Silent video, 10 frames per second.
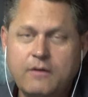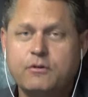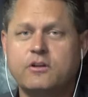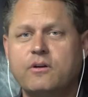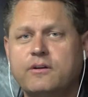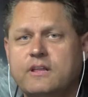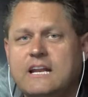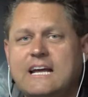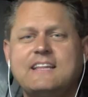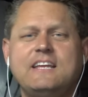I would agree with
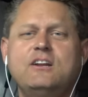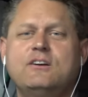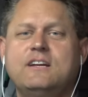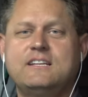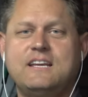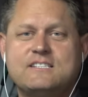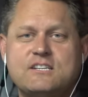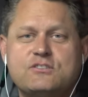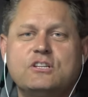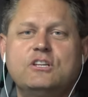you. Okay.
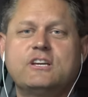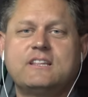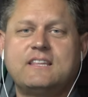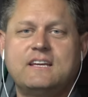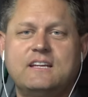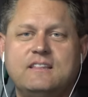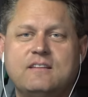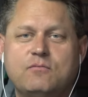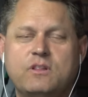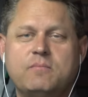It's interesting. Look at
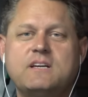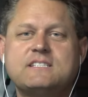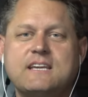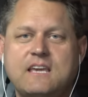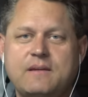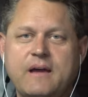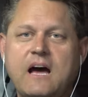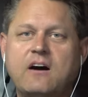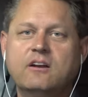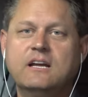the when the Mustang came
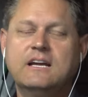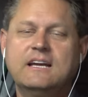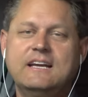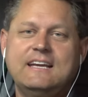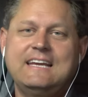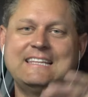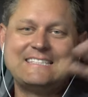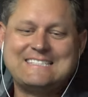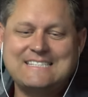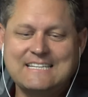out in
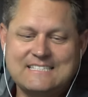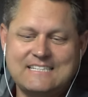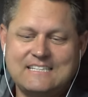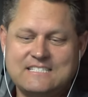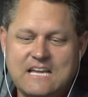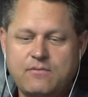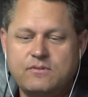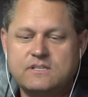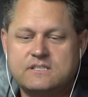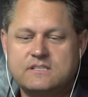the 60s,
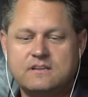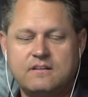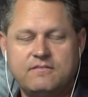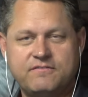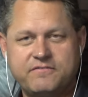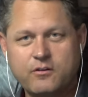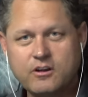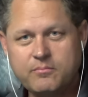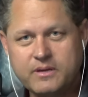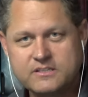that was a
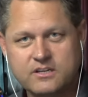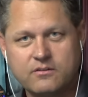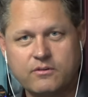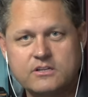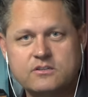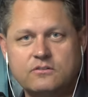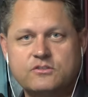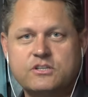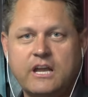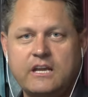very big
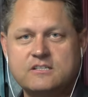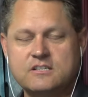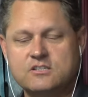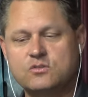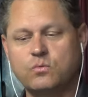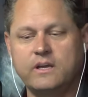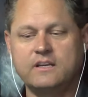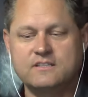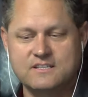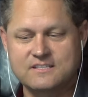generational change and a
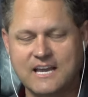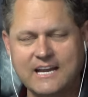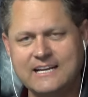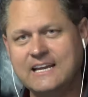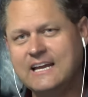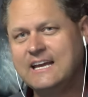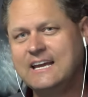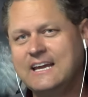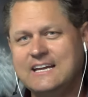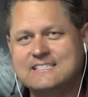swing in society.
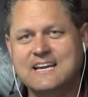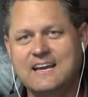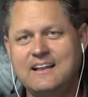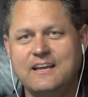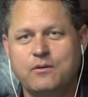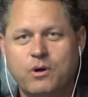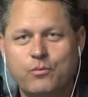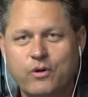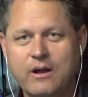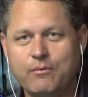It's kind of like
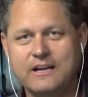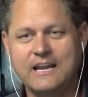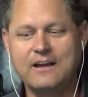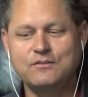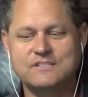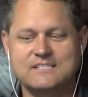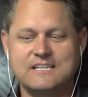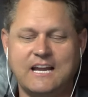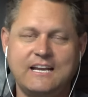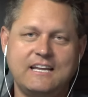where we're at right now in
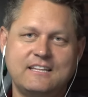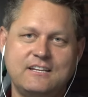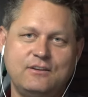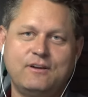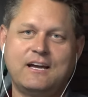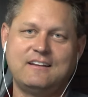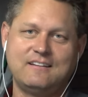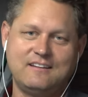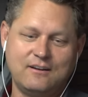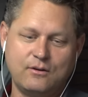society. And then you've
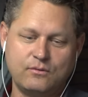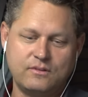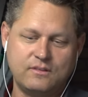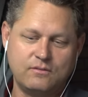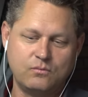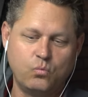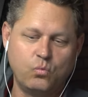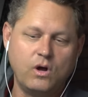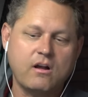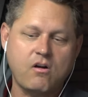got, you know,
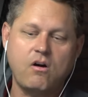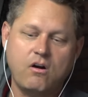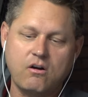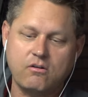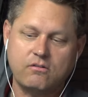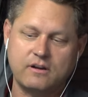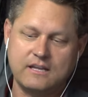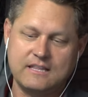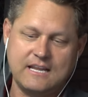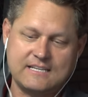what car
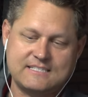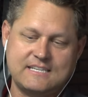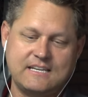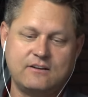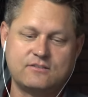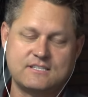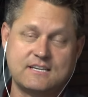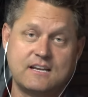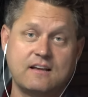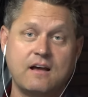in the next 10 years
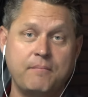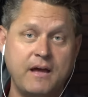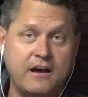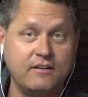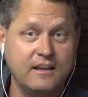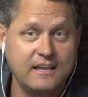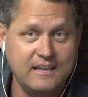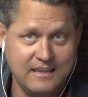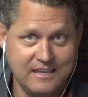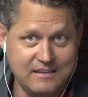is going to come out
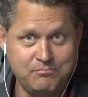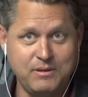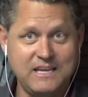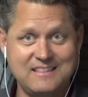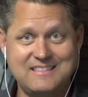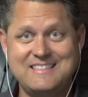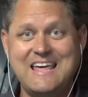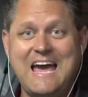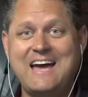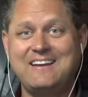and be
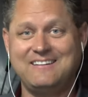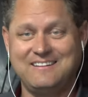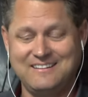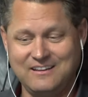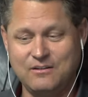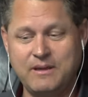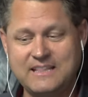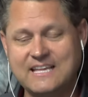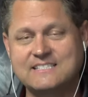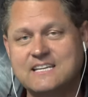that, you know,
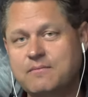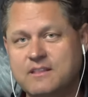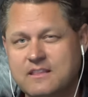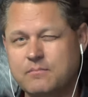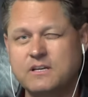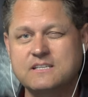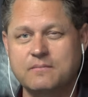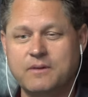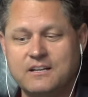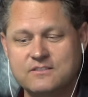make that statement that the
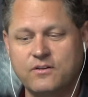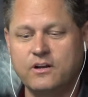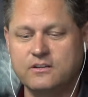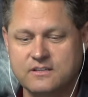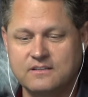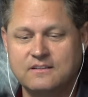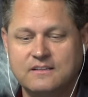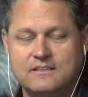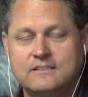Mustang made. It's very interesting.